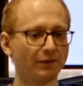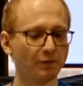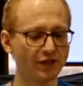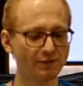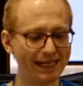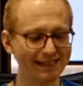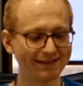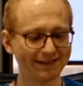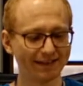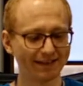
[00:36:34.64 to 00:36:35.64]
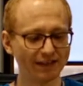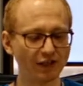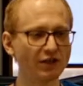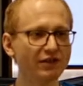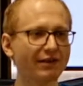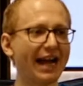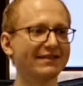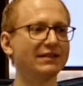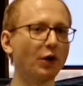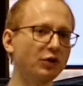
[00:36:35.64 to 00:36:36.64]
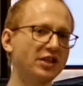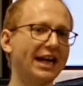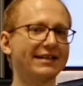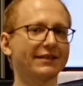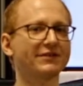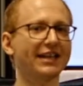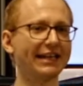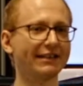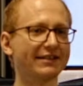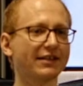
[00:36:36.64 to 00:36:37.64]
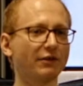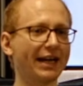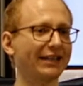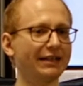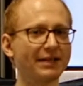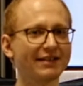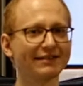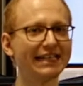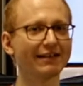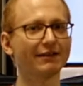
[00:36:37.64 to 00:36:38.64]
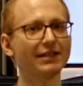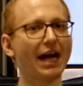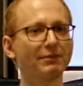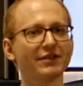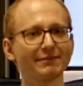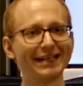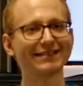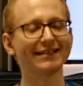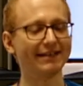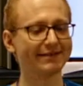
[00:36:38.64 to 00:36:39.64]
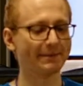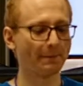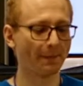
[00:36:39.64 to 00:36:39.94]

which means your user has no chance of setting this correctly, because neither of the options makes sense.